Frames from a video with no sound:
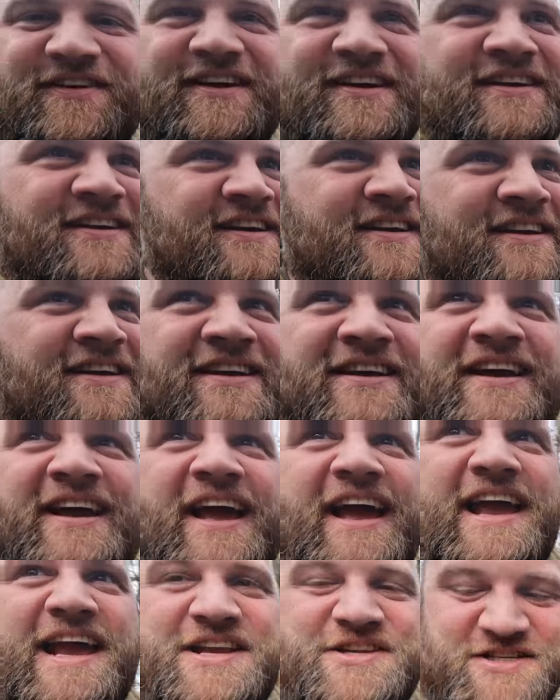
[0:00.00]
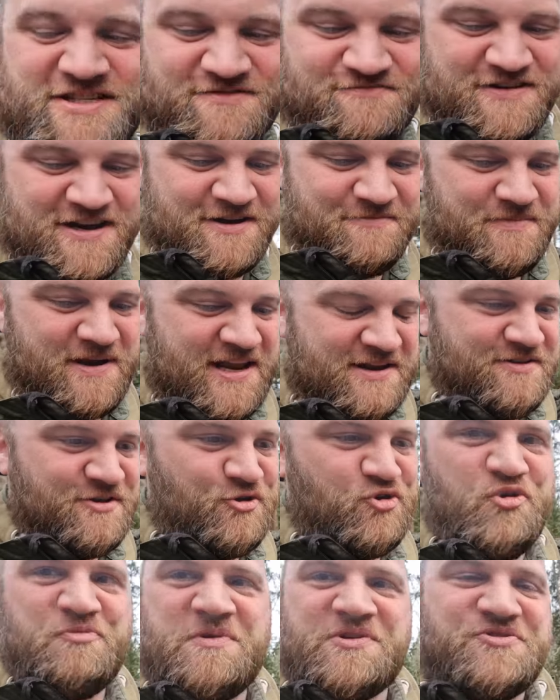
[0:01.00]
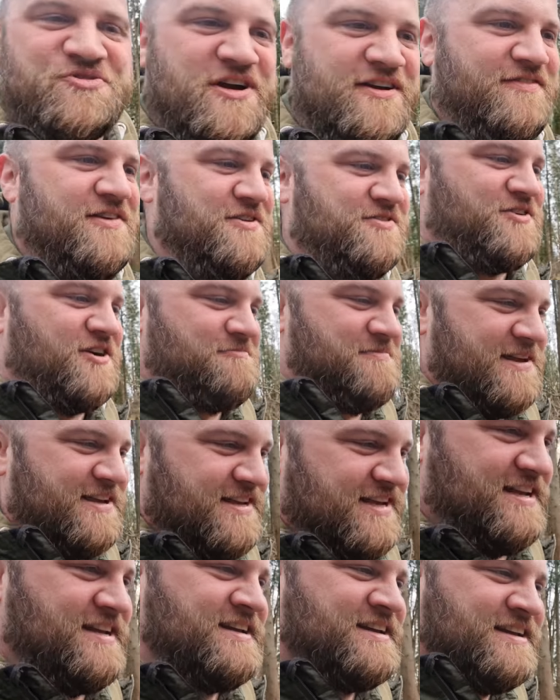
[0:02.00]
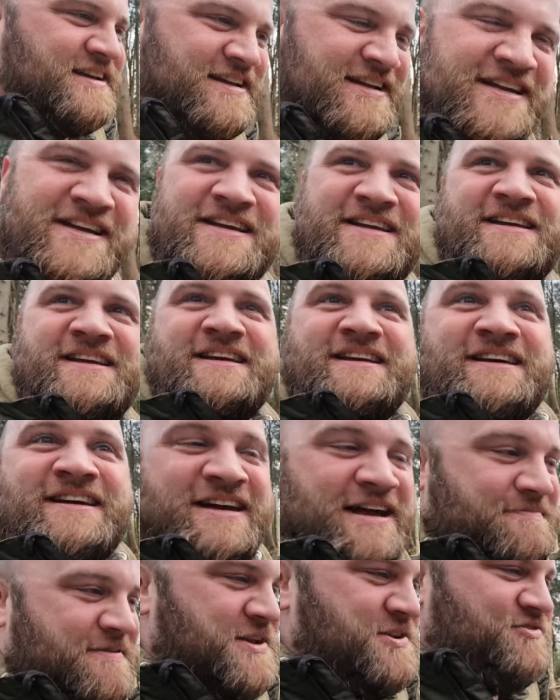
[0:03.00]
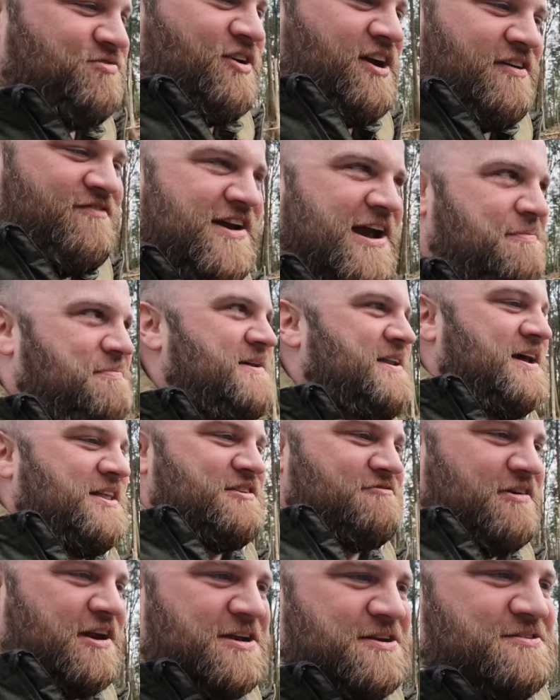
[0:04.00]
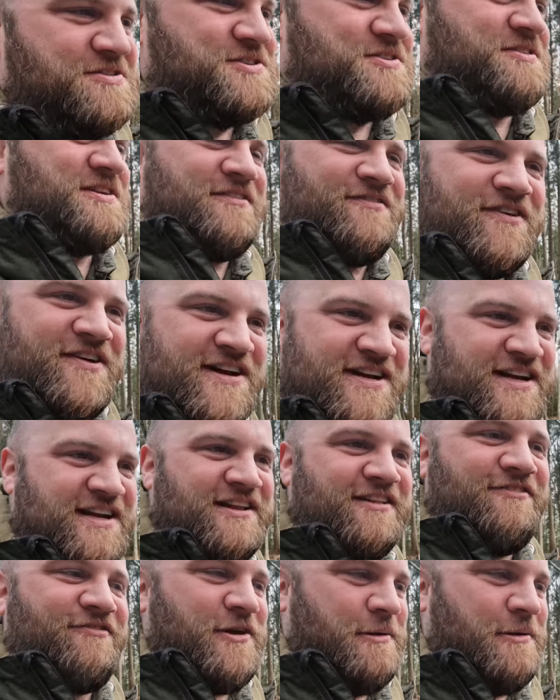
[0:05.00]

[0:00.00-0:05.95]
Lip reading: for ages around me, and the Uber driver who'd got me here, I've been driving up and down the road trying to find a little